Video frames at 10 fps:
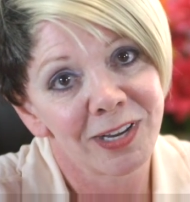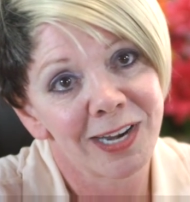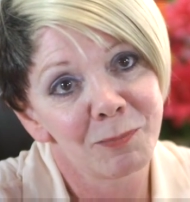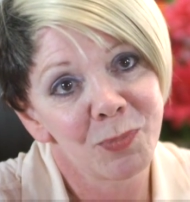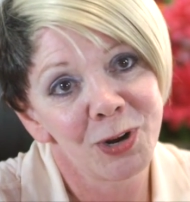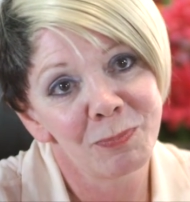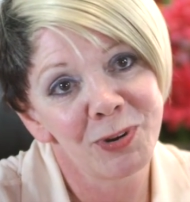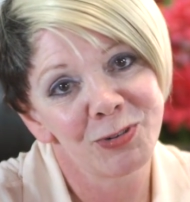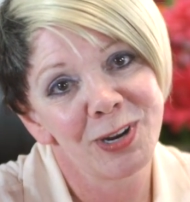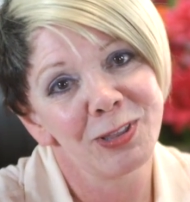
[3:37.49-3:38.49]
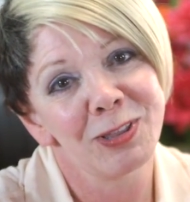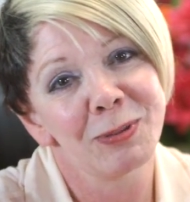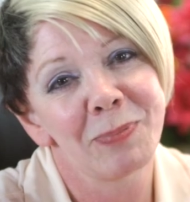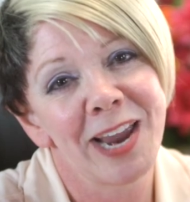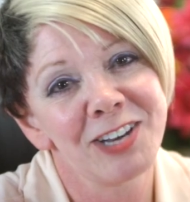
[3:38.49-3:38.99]
and I put it between
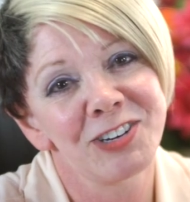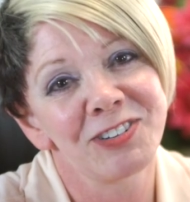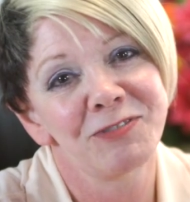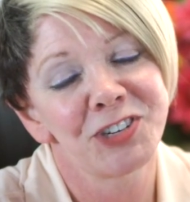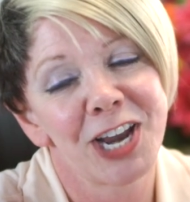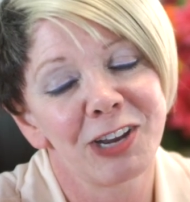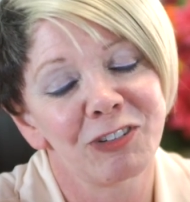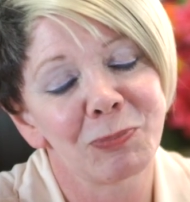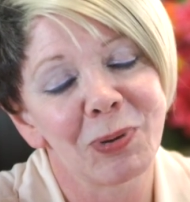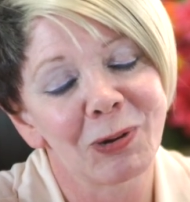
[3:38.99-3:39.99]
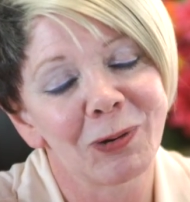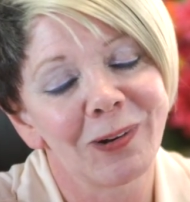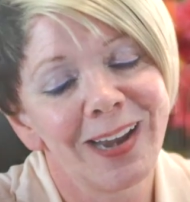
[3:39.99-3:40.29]
the pages of Shakespeare,